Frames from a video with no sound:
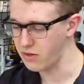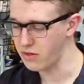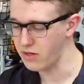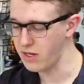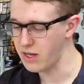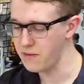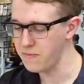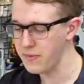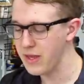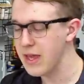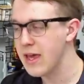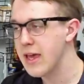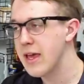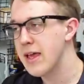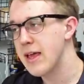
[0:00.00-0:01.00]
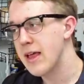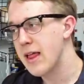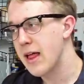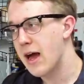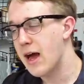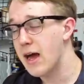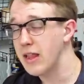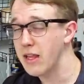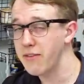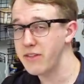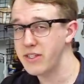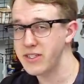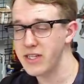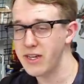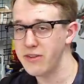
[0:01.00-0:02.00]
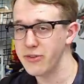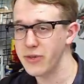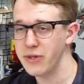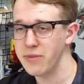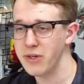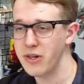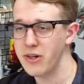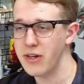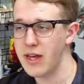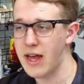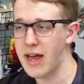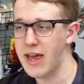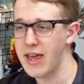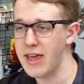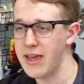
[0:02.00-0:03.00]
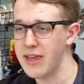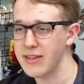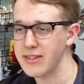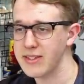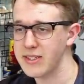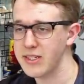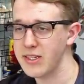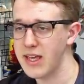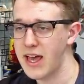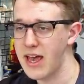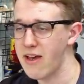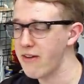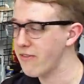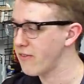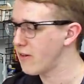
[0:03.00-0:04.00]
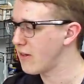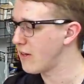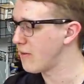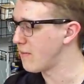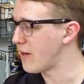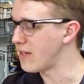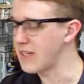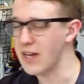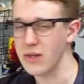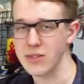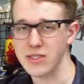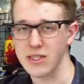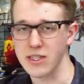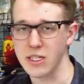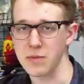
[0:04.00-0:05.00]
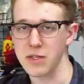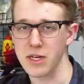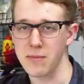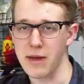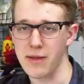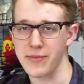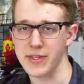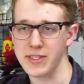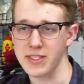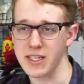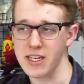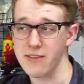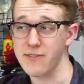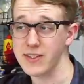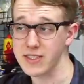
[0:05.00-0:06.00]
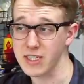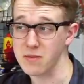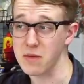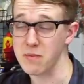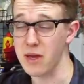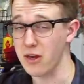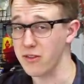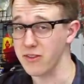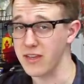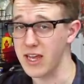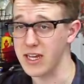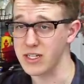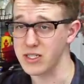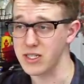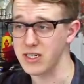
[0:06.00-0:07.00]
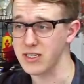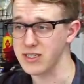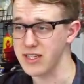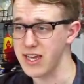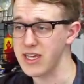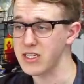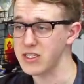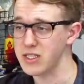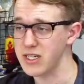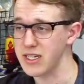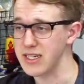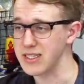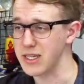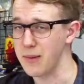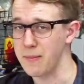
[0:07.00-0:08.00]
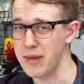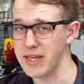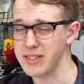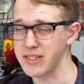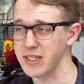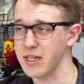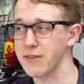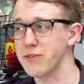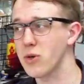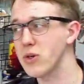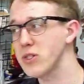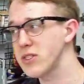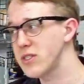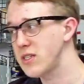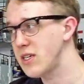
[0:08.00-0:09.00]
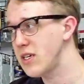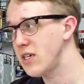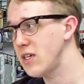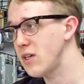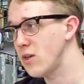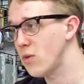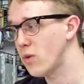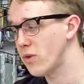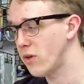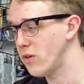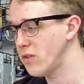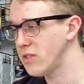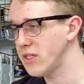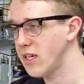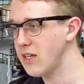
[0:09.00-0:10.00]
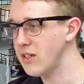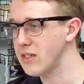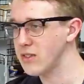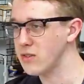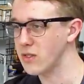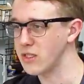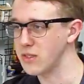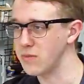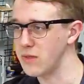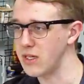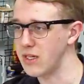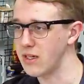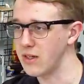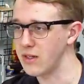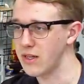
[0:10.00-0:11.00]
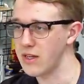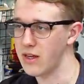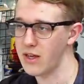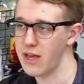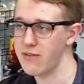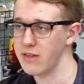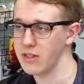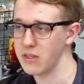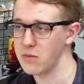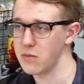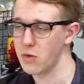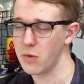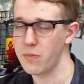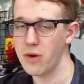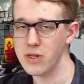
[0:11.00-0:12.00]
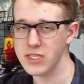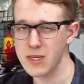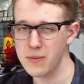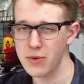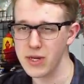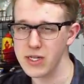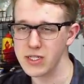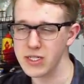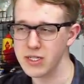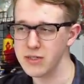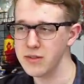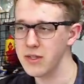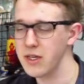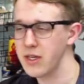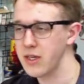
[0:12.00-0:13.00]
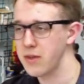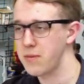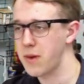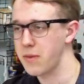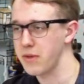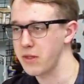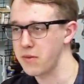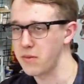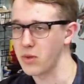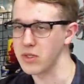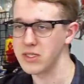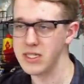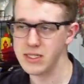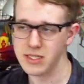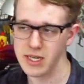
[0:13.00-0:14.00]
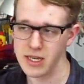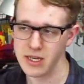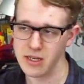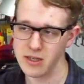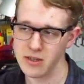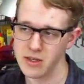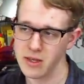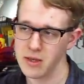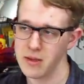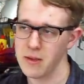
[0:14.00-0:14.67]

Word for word: hundred yen. I love the design of the Grimgird. I still have my doubts a little bit about this kit, if it's going to be better than the H G, because the H G is amazing. Of course, the one to one hundred scale is going to be uh, having a little bit more part separation, probably a little bit more detail,